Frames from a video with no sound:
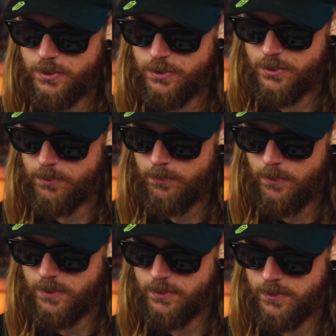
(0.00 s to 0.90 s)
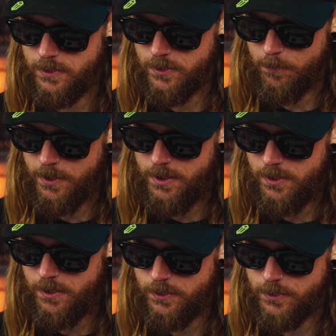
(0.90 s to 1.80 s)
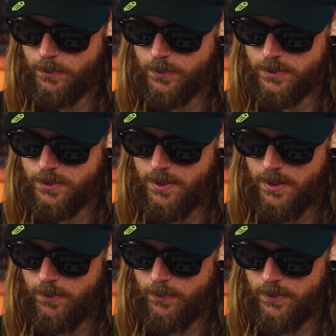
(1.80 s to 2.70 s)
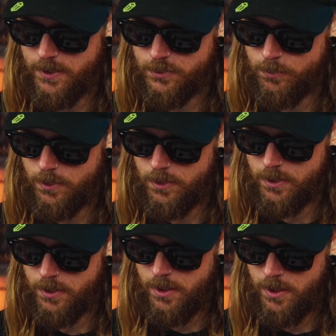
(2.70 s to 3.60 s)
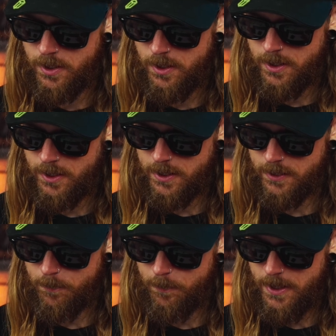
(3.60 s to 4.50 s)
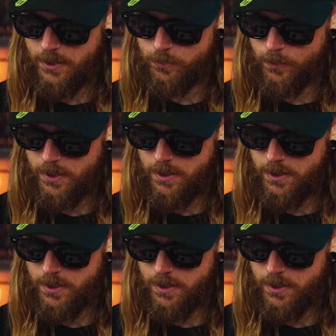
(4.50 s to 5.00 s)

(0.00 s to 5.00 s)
system. It's up here. So you just down this one, get the password